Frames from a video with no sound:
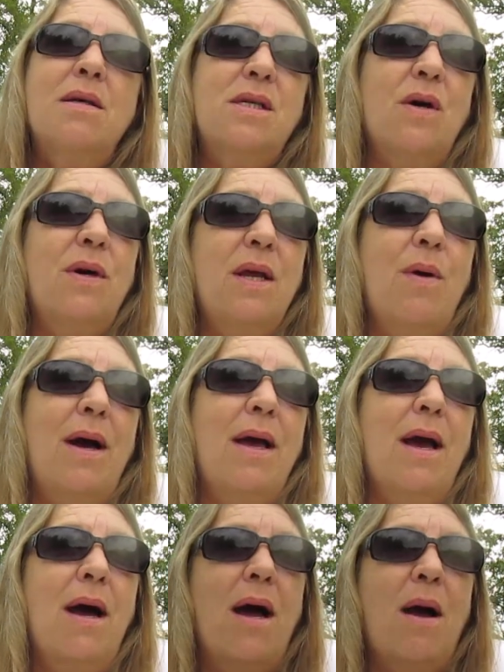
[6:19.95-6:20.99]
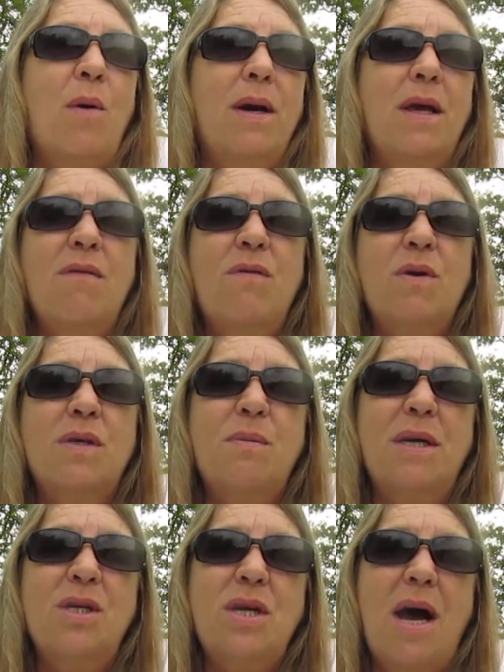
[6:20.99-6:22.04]
So anyway, I want to give you as
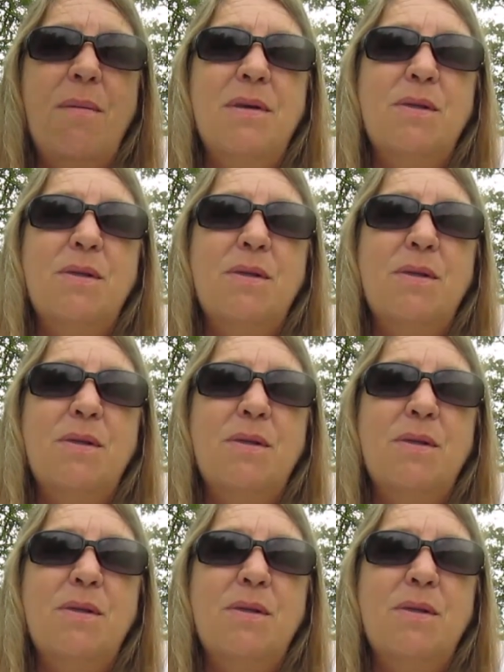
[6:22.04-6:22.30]
much time